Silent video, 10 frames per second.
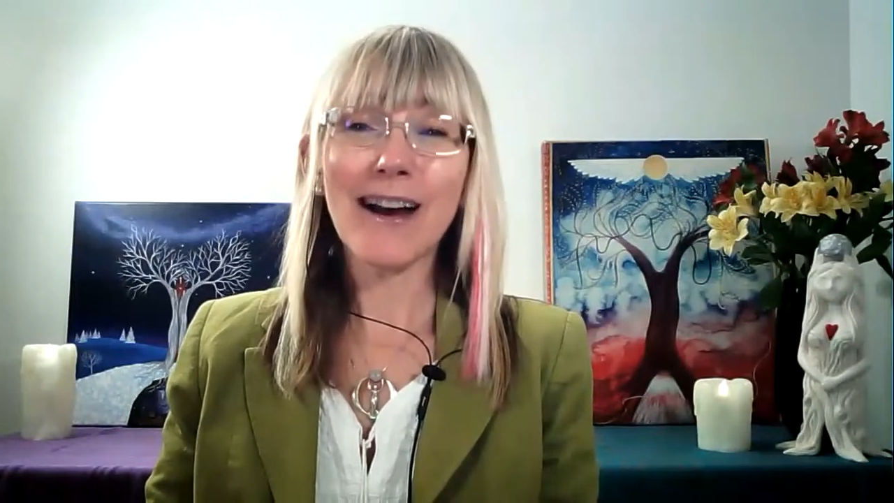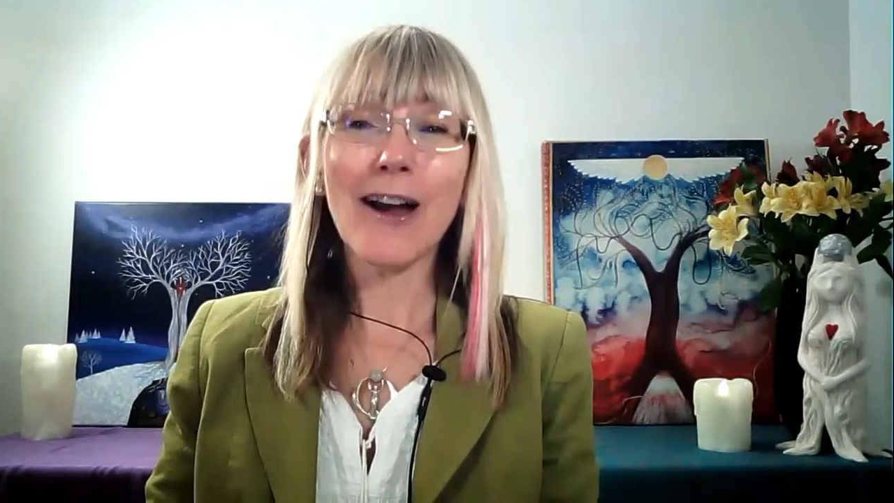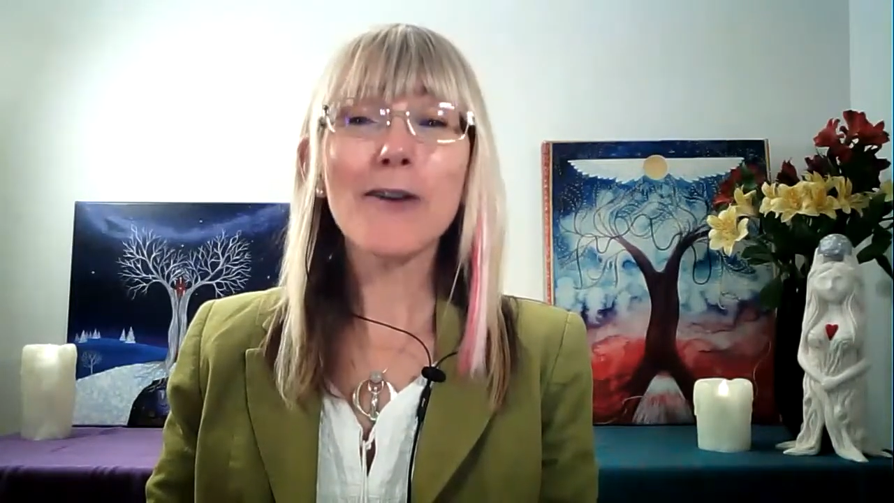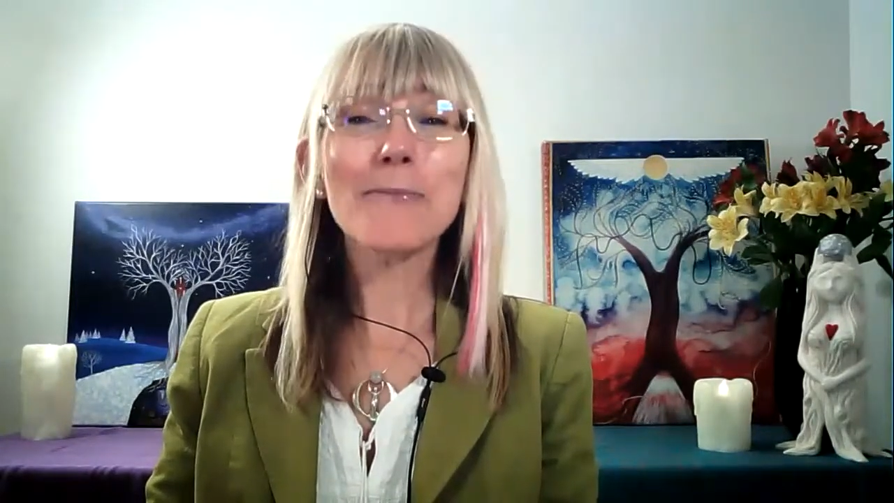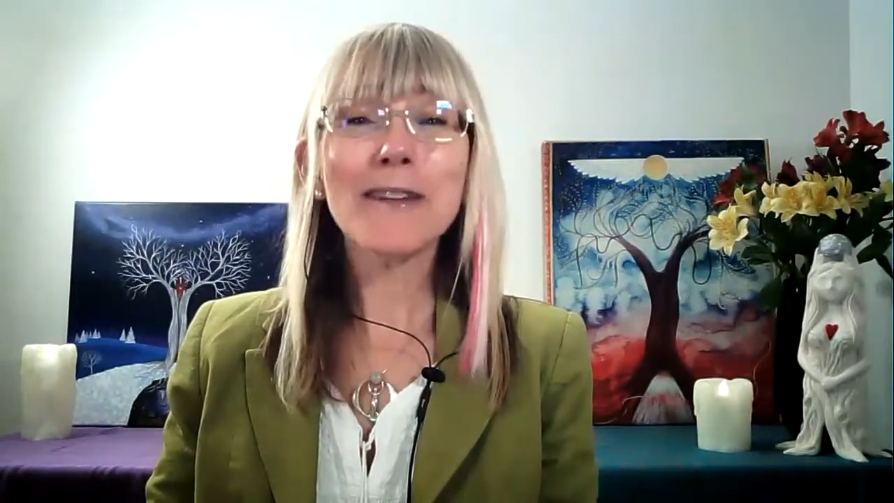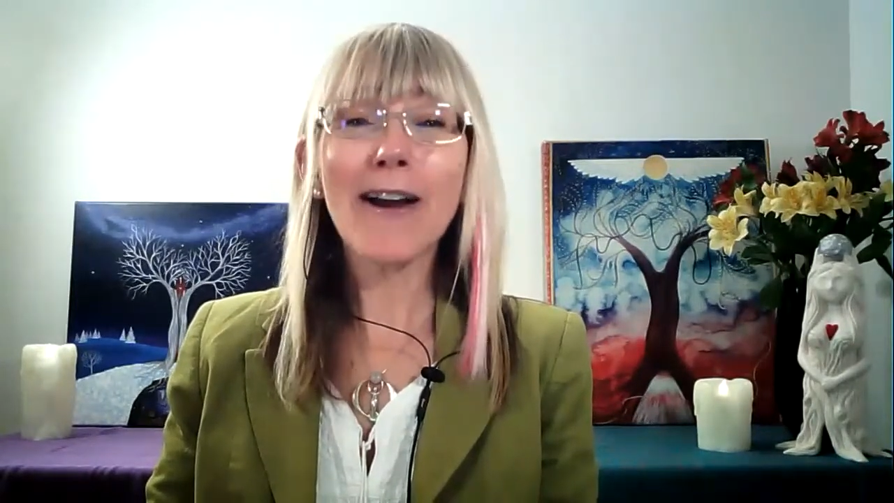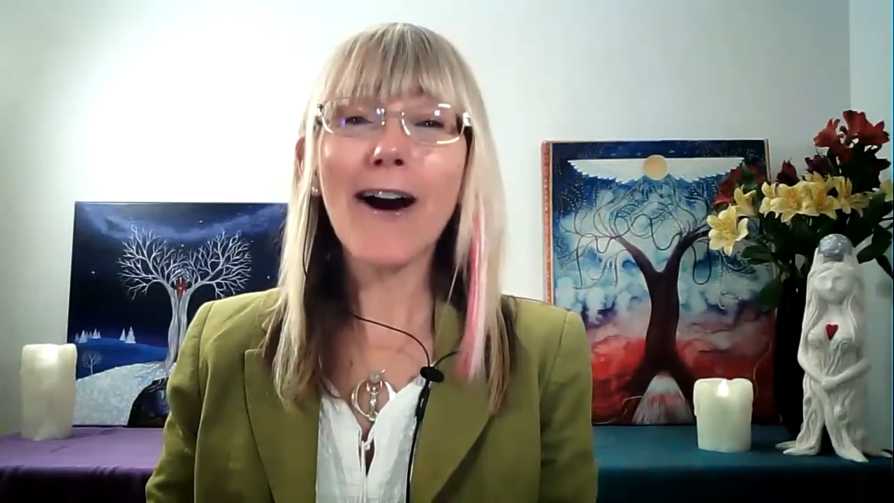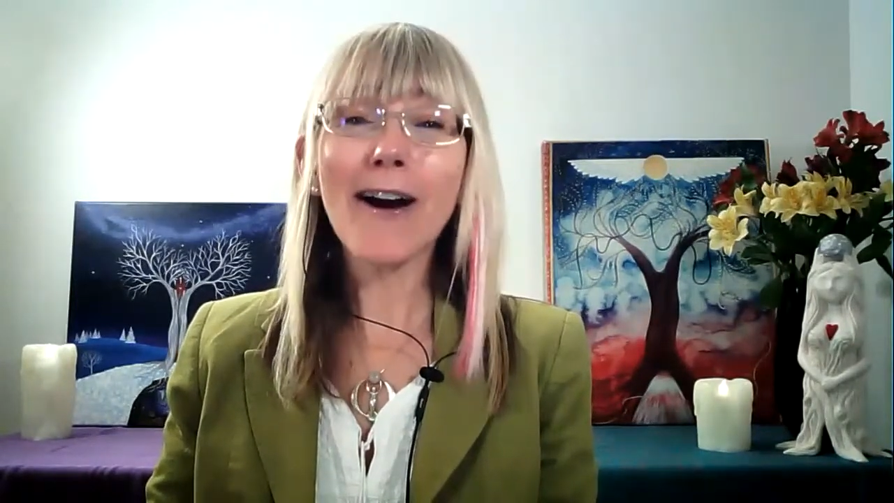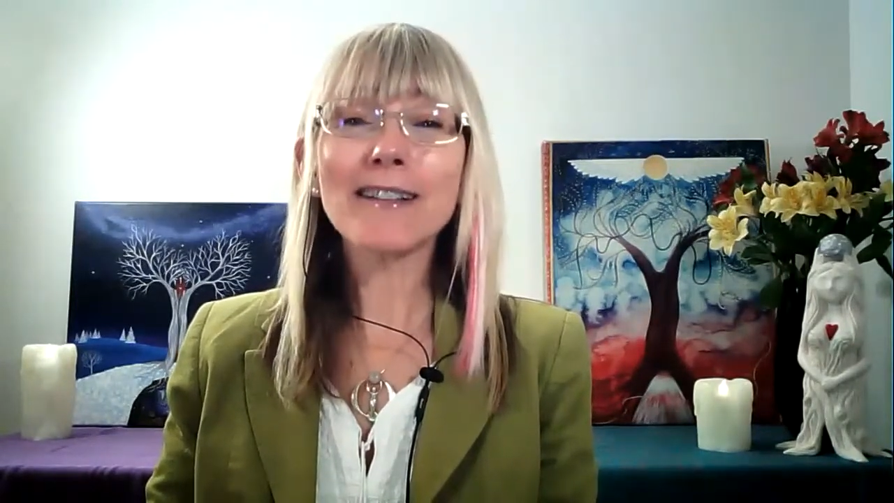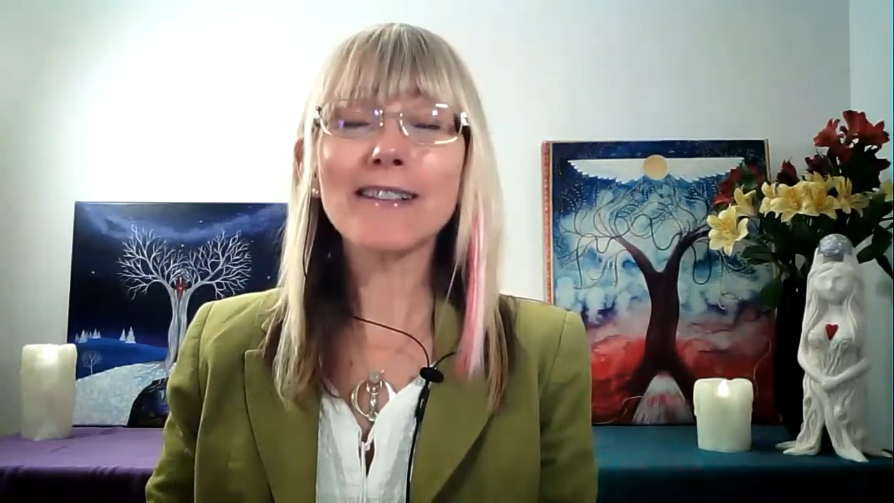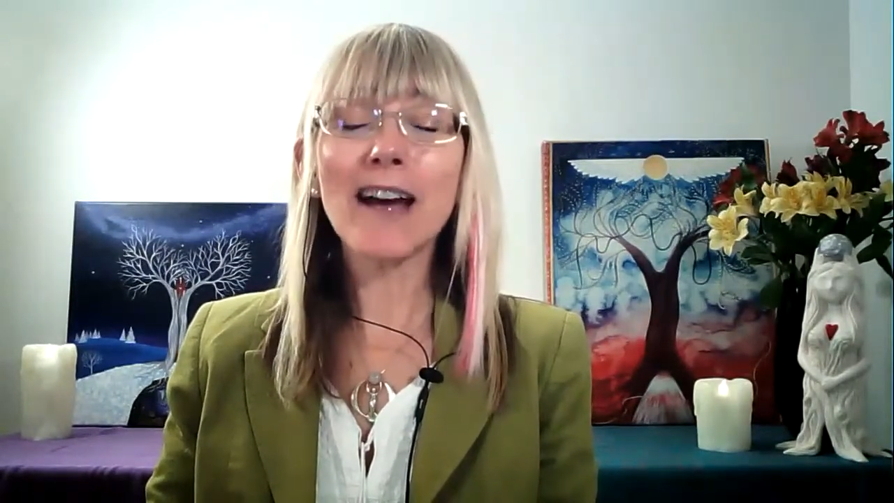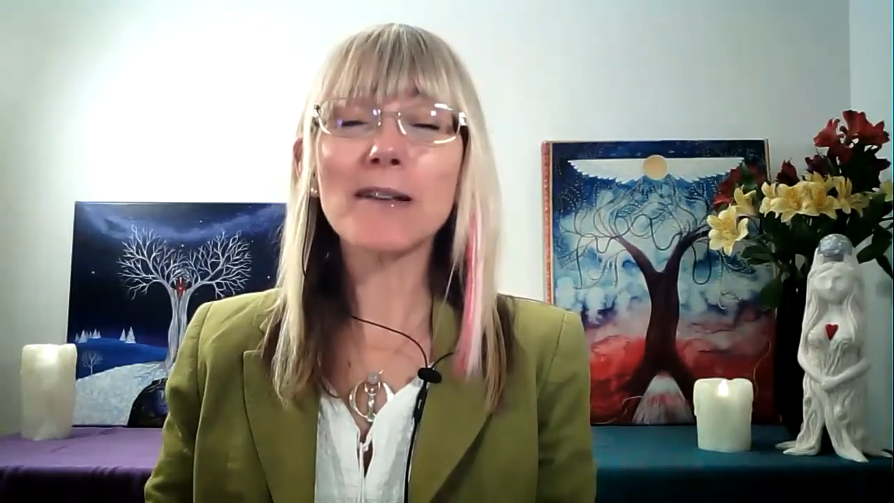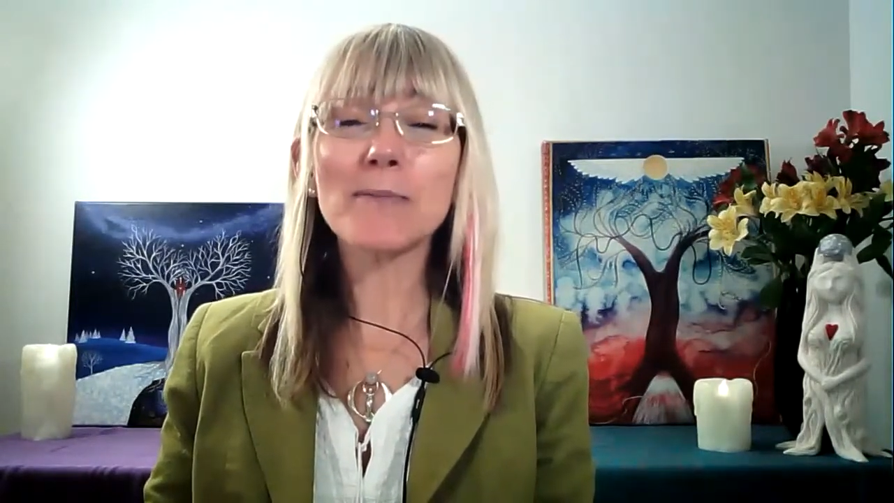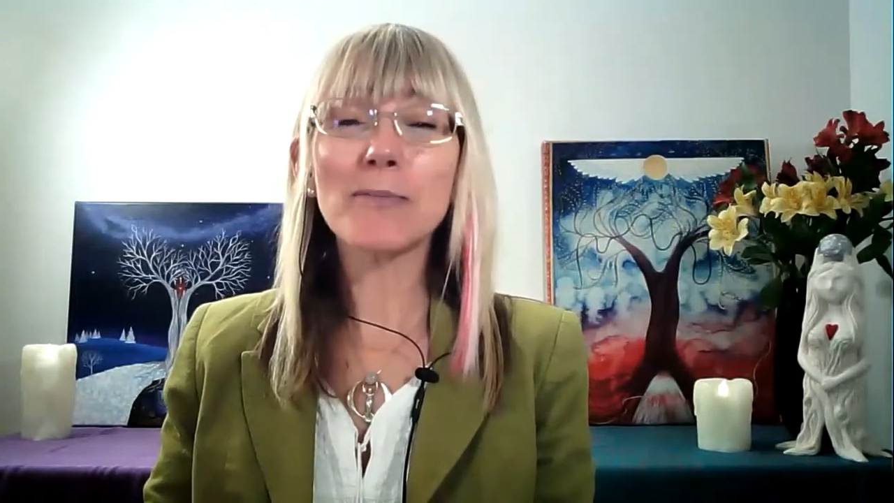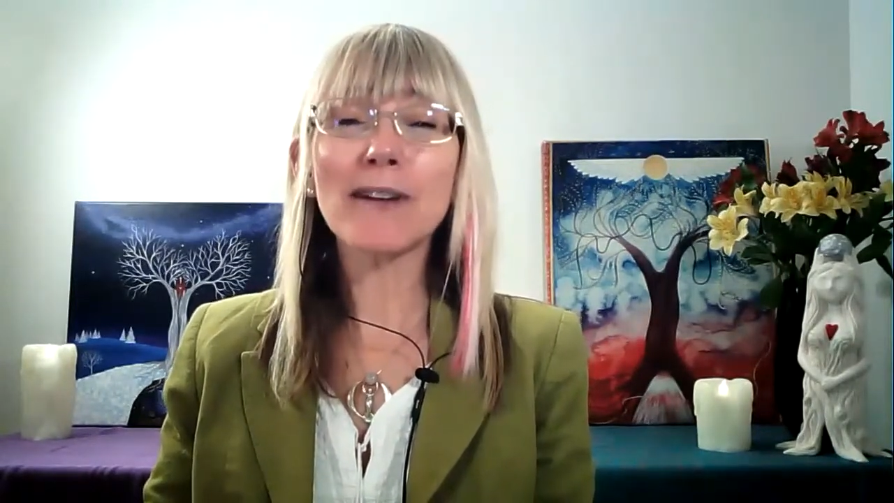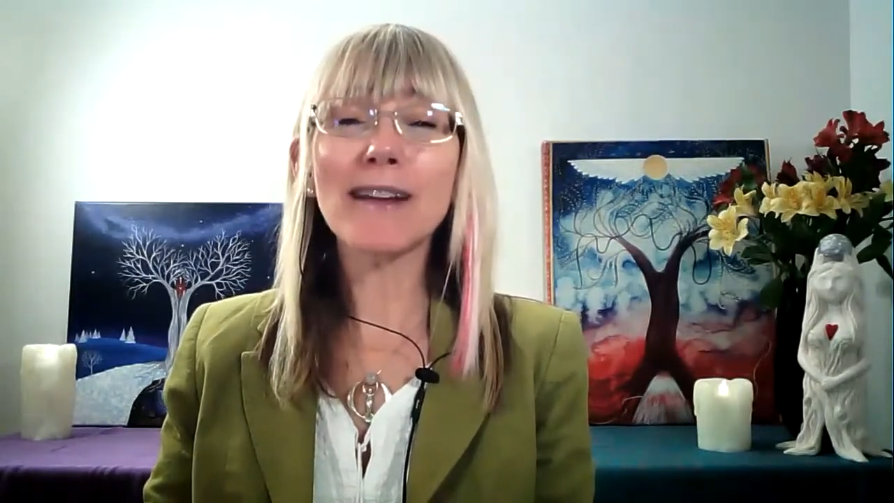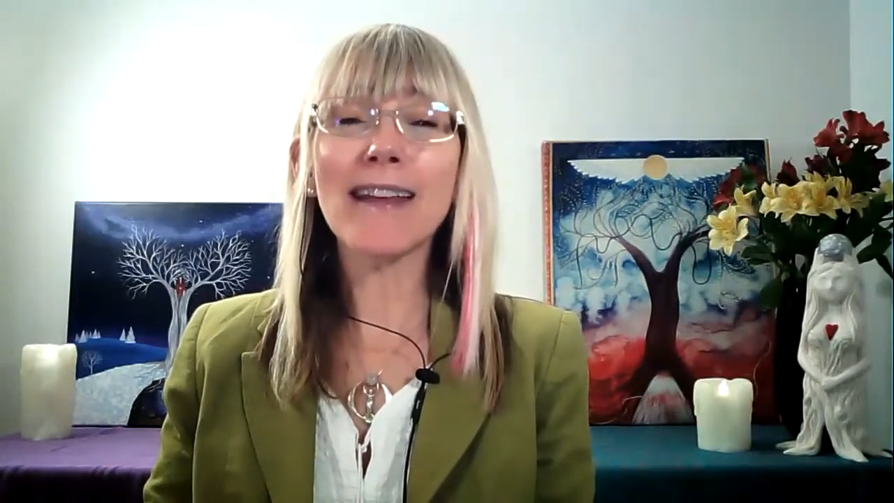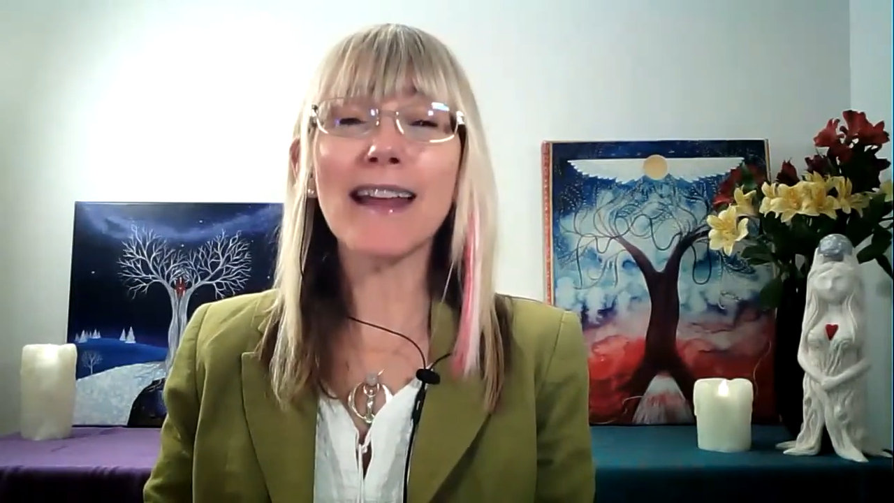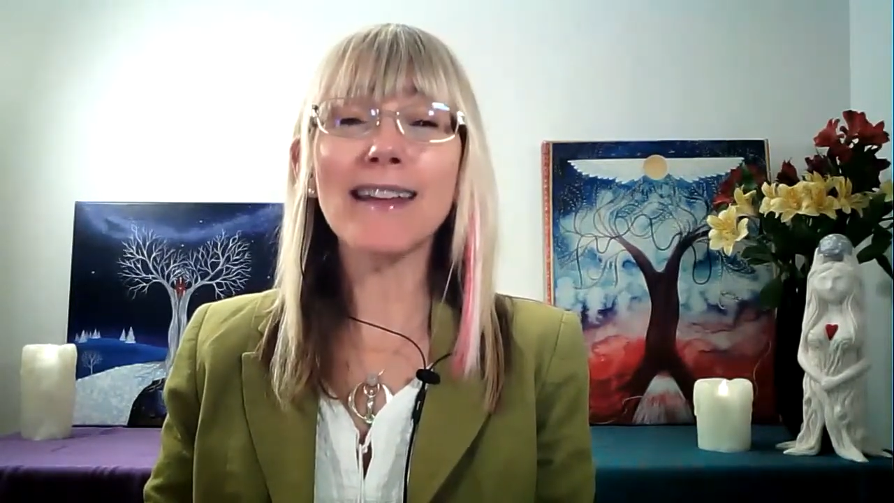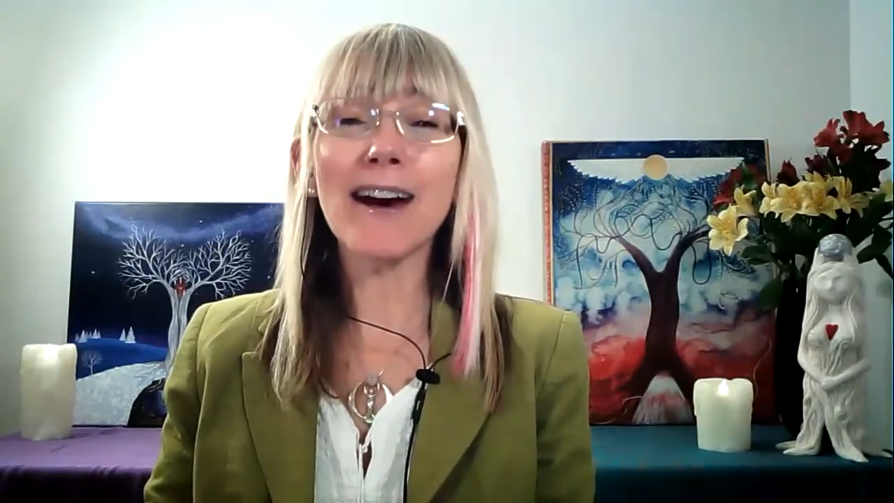I hope the archetypes bring their